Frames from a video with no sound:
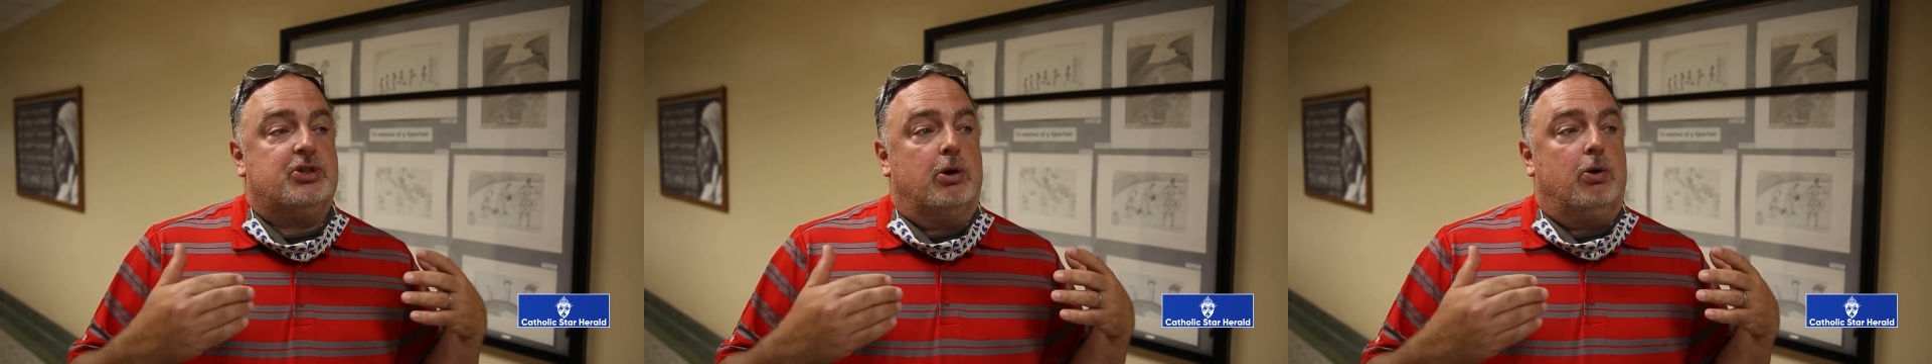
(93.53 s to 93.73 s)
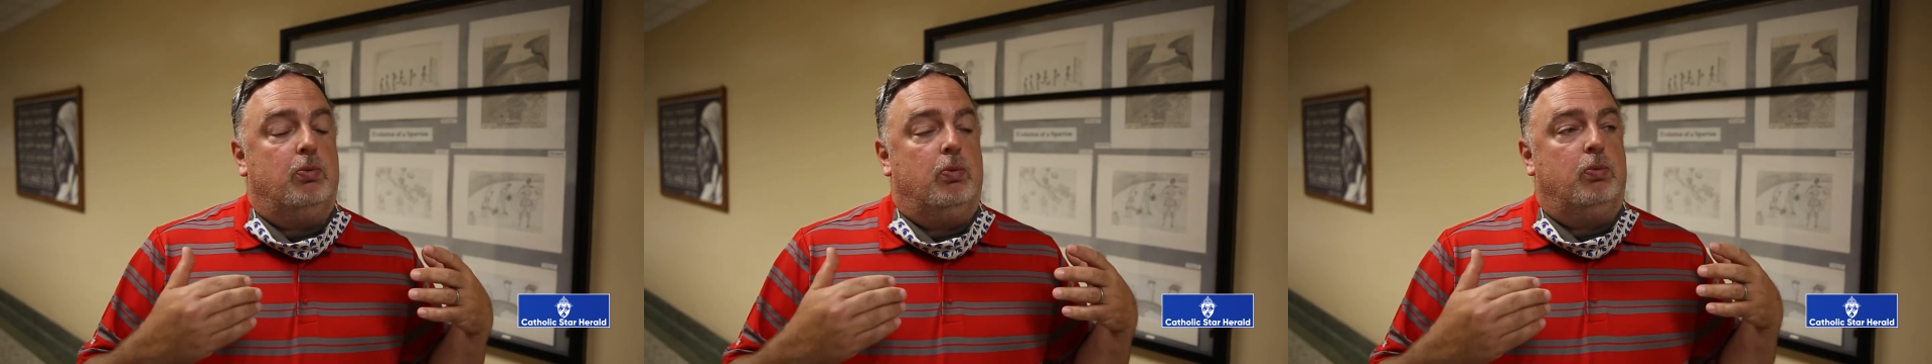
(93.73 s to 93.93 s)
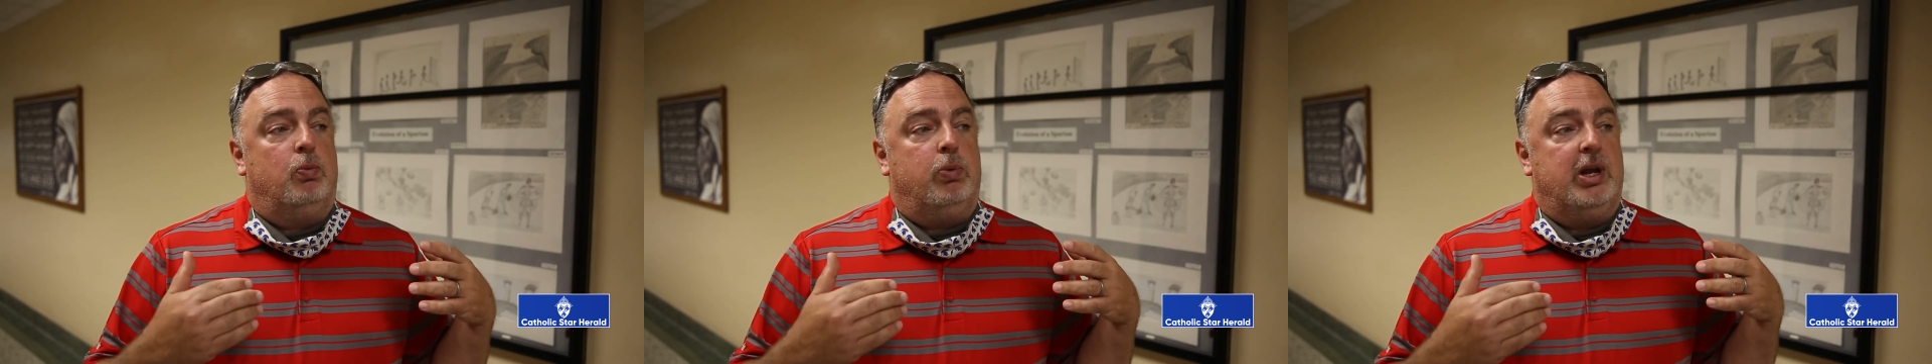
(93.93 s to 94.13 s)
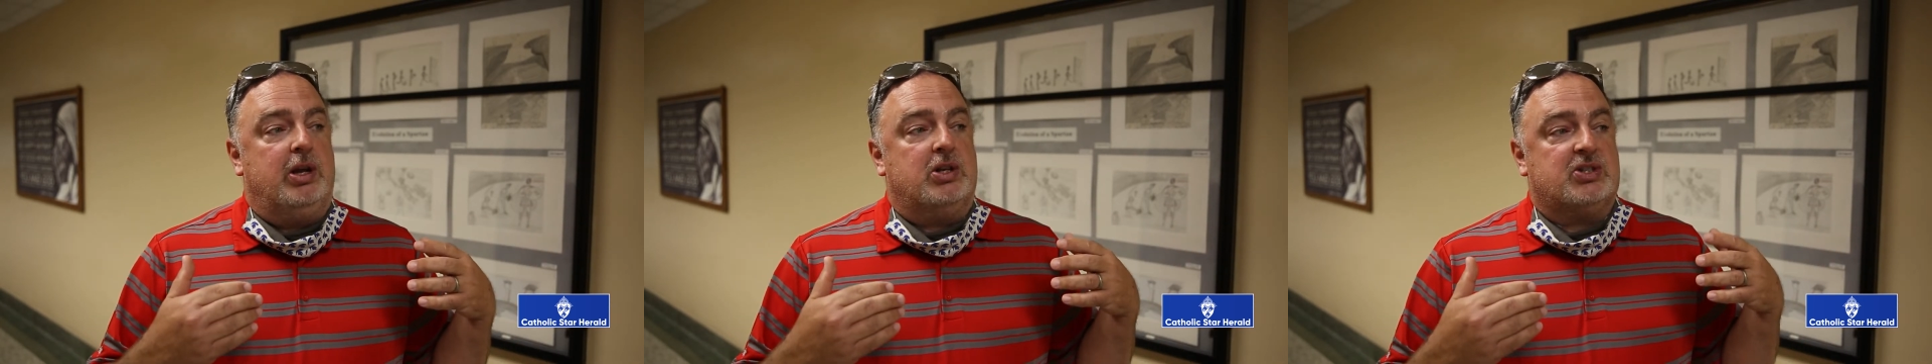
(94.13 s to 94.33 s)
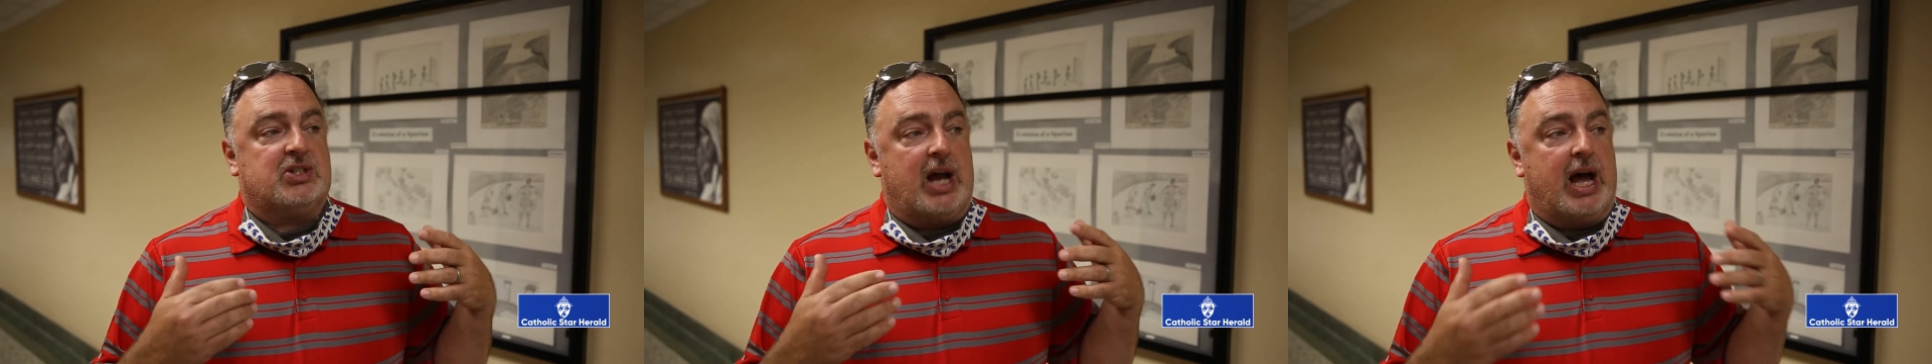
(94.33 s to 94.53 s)
So we
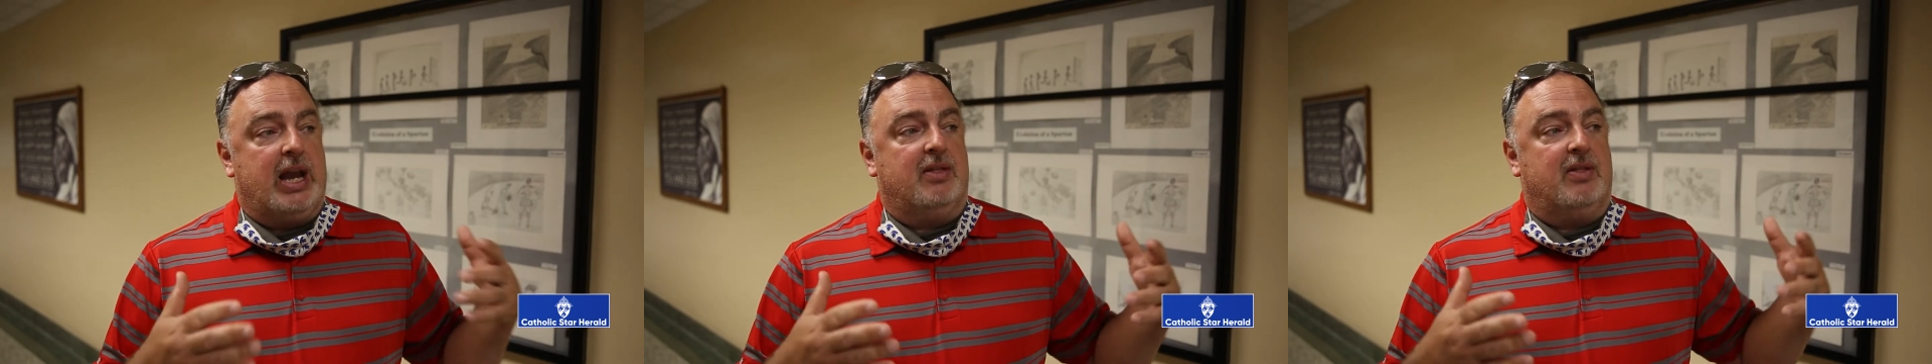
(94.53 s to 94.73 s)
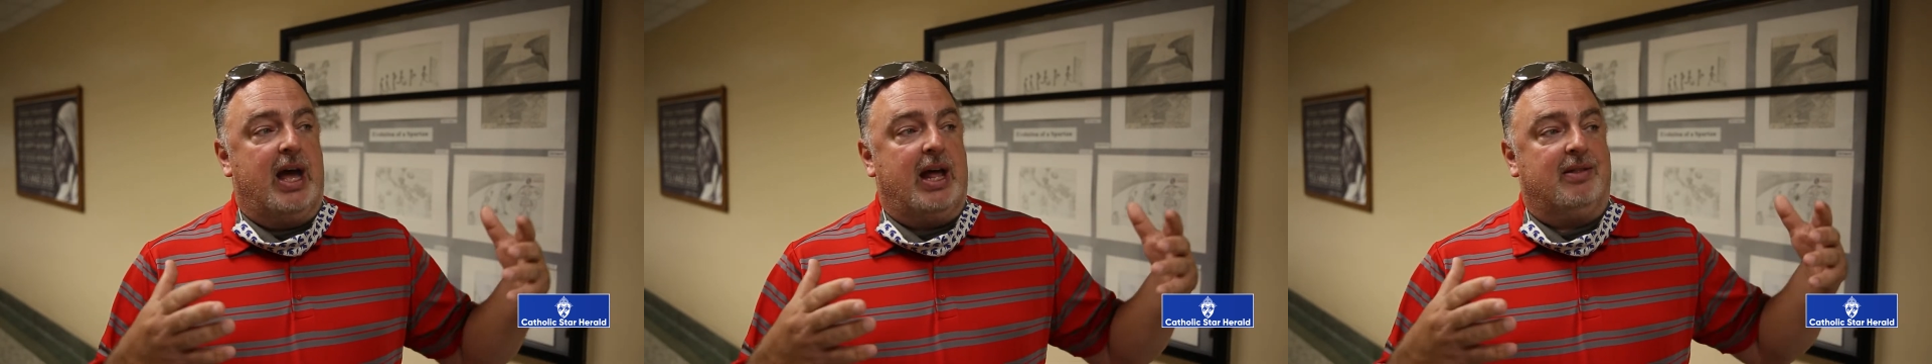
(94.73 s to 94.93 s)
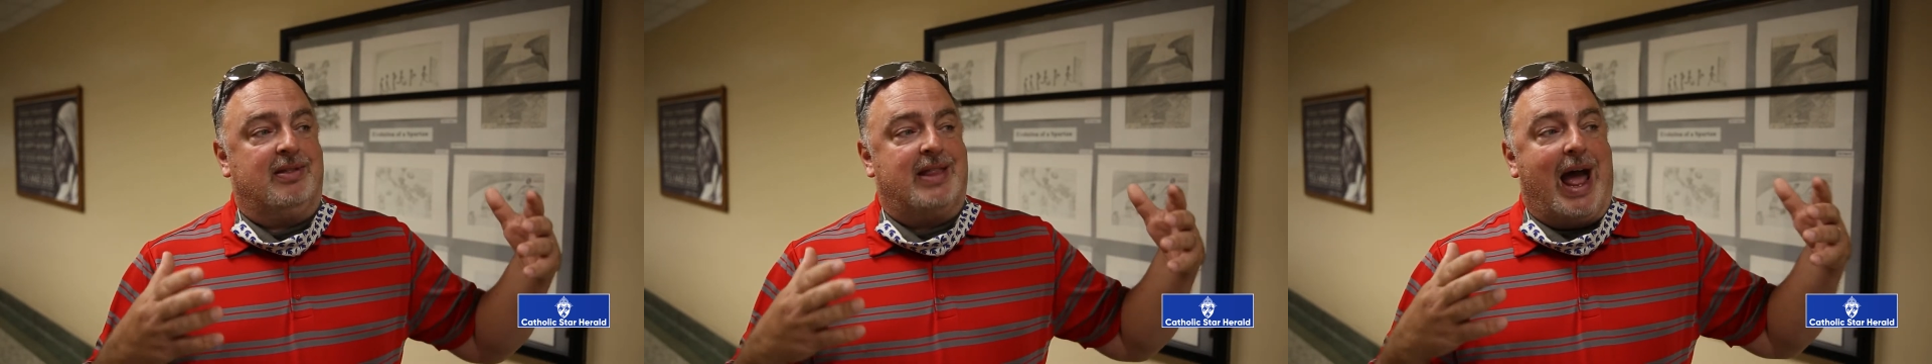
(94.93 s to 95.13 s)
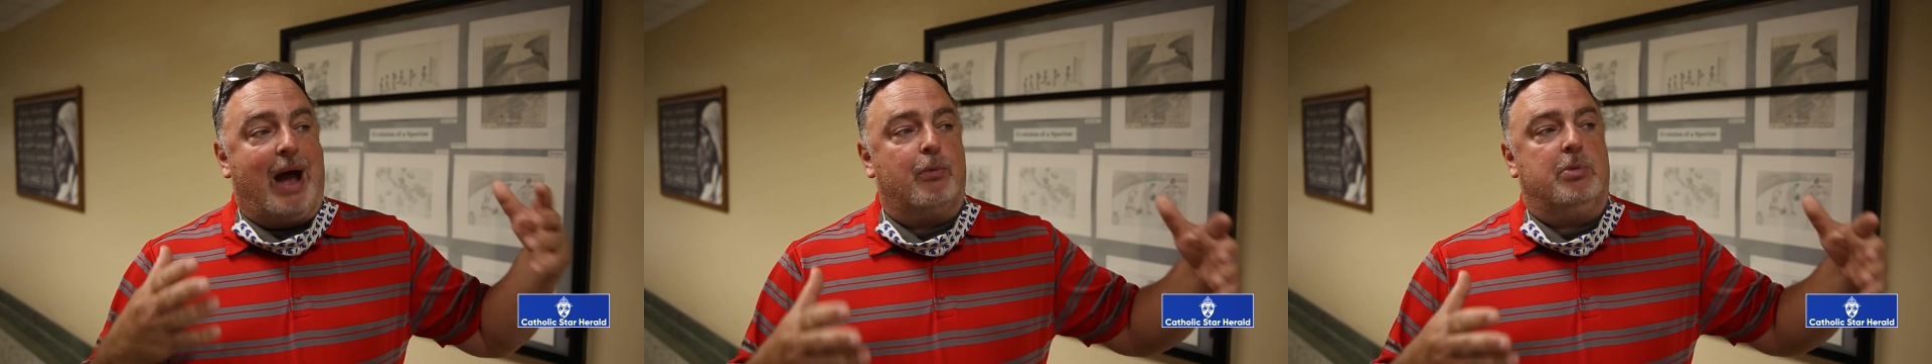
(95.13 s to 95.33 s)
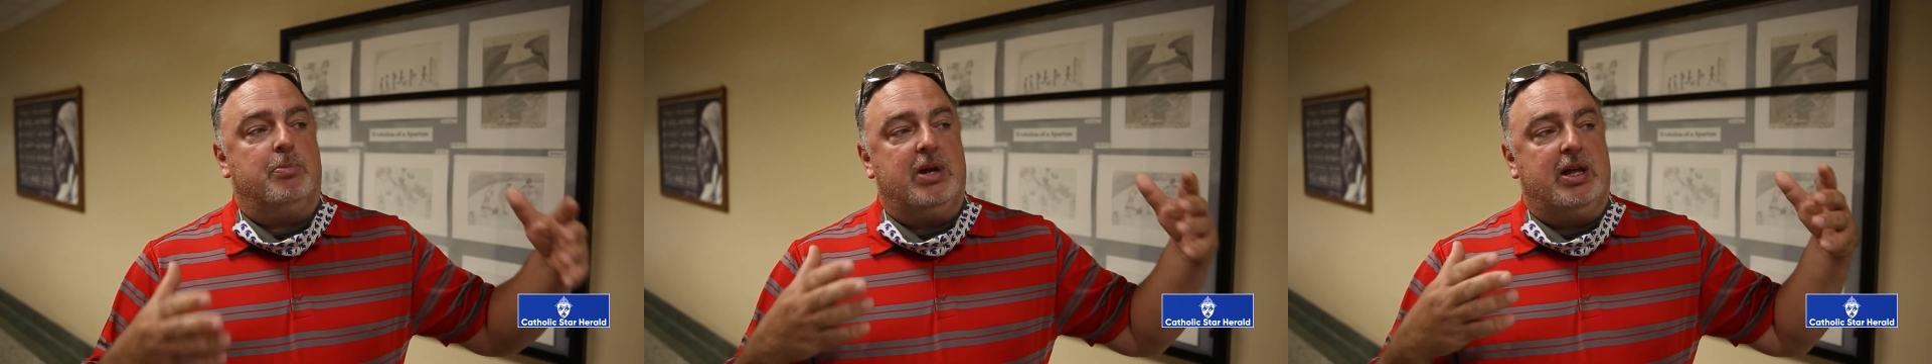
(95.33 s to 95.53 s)
decided that
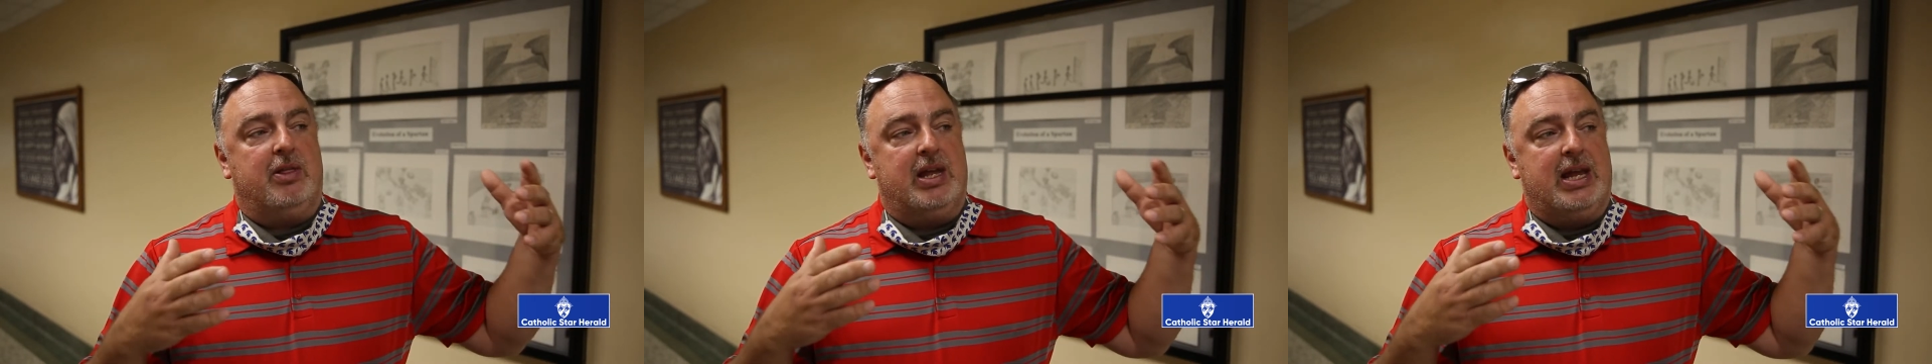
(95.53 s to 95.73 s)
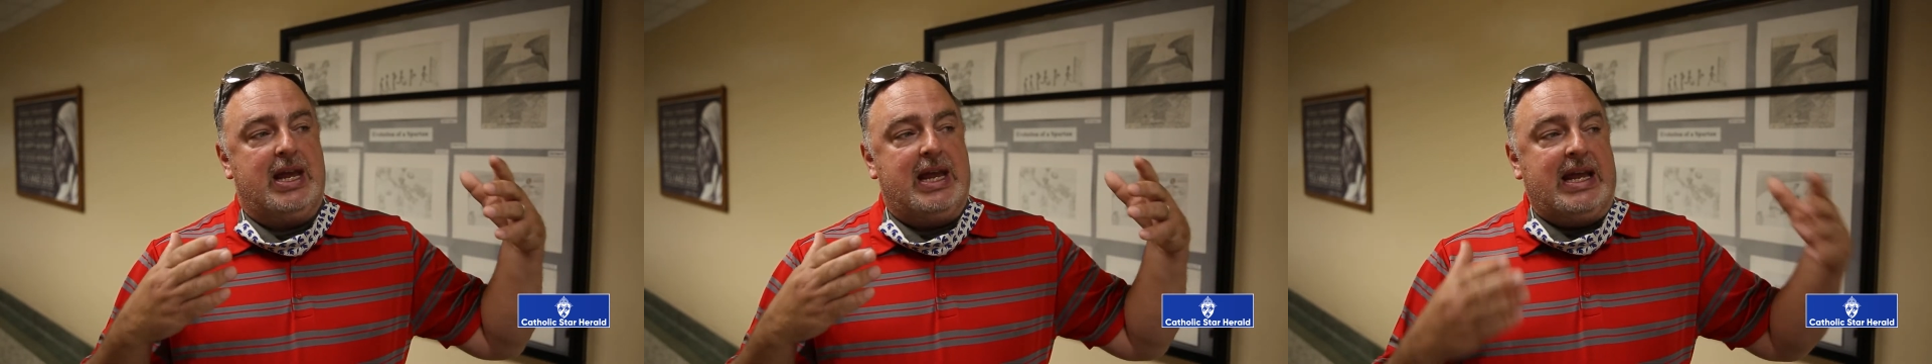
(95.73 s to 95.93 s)
that would be the